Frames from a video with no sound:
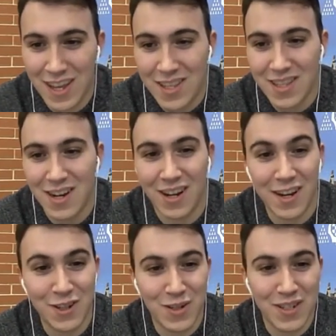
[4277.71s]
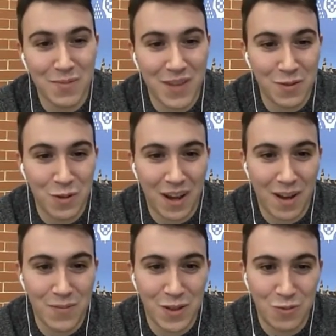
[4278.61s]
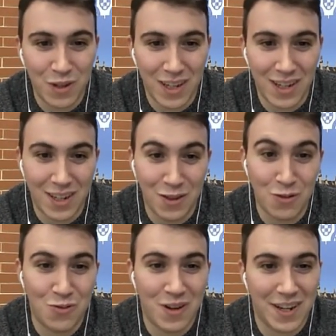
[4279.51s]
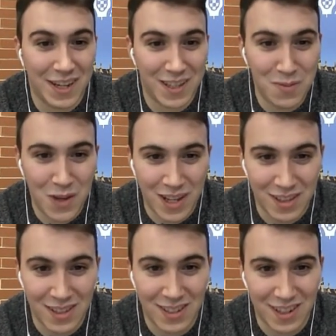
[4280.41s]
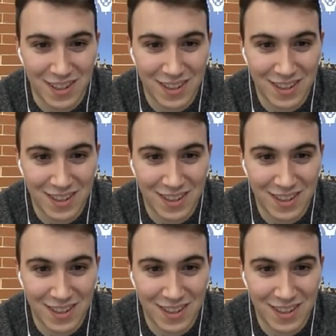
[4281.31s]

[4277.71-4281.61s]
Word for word: relationship that we have between industry and academia in this case.